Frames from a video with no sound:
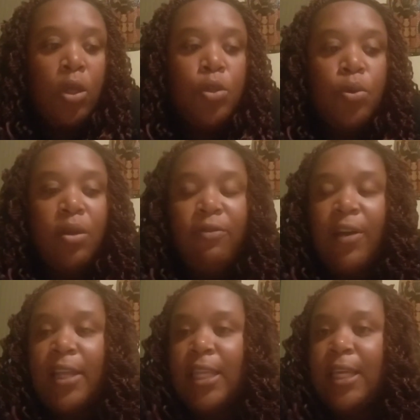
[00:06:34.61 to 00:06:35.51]
You can
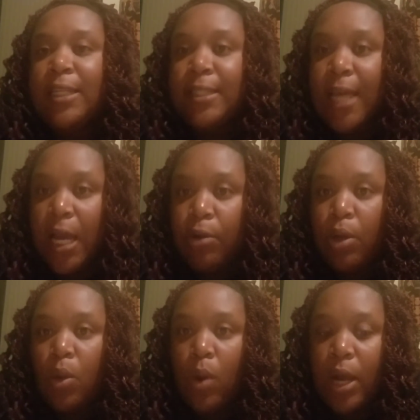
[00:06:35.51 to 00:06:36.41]
find the exact
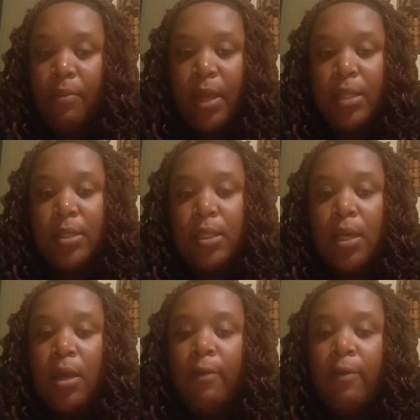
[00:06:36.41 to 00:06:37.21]
requirements